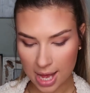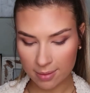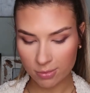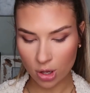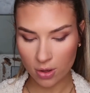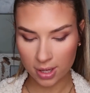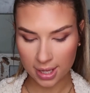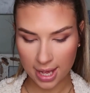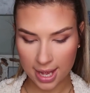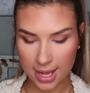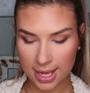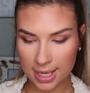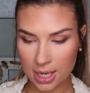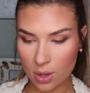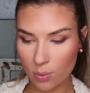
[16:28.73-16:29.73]
I'm going
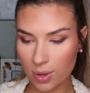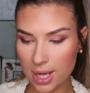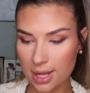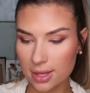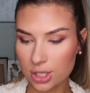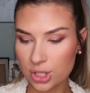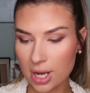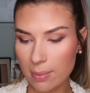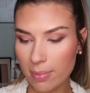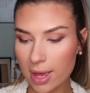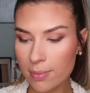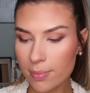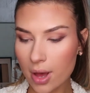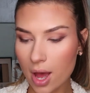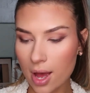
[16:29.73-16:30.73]
in with
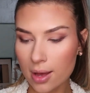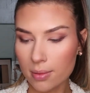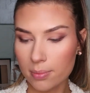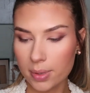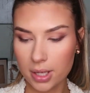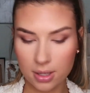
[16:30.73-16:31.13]
Champagne Pop.